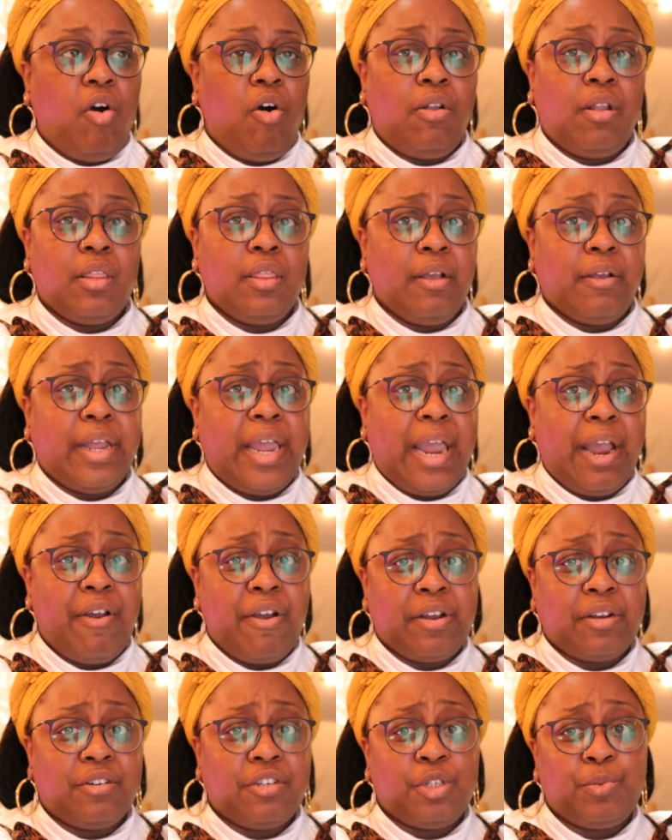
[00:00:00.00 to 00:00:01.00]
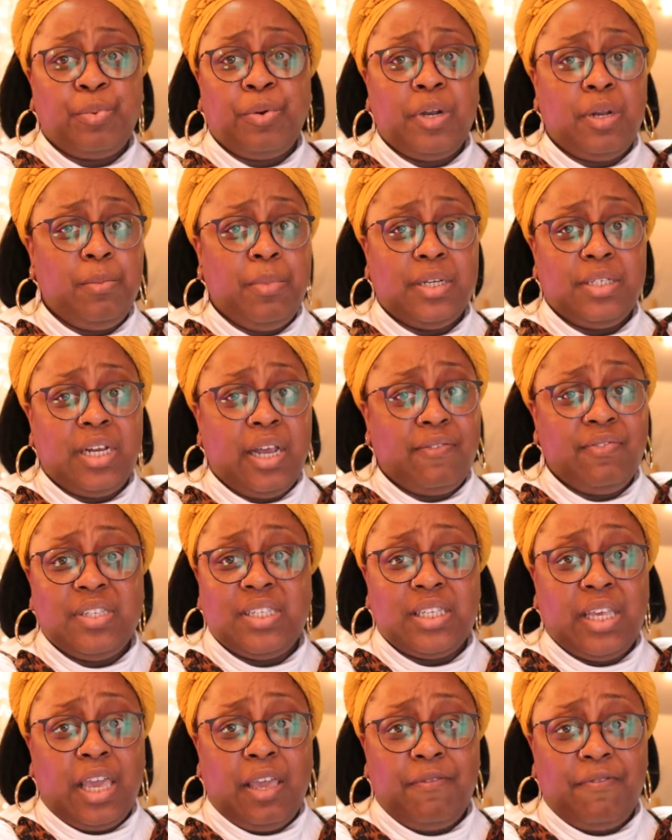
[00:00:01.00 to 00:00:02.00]
all of their characters pretty much have the
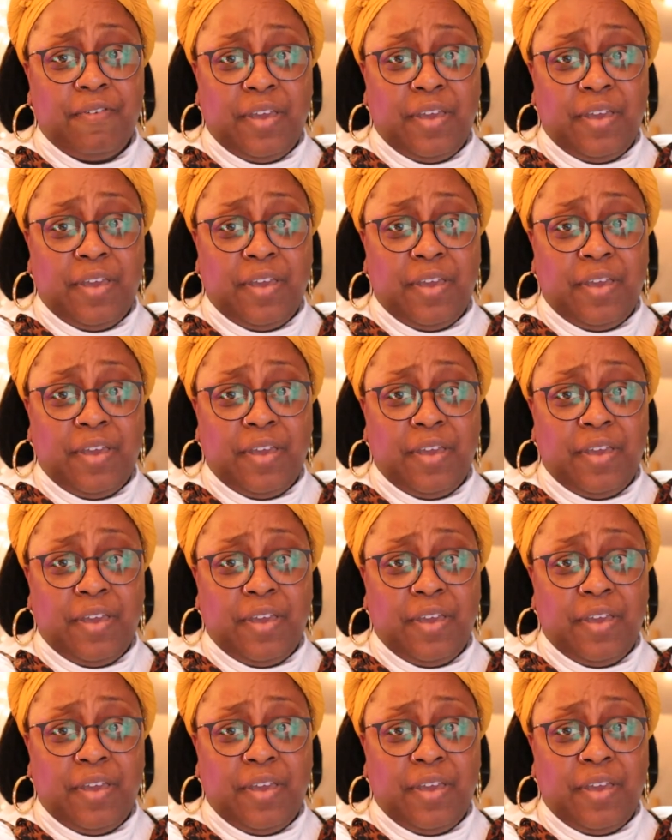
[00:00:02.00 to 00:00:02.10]
same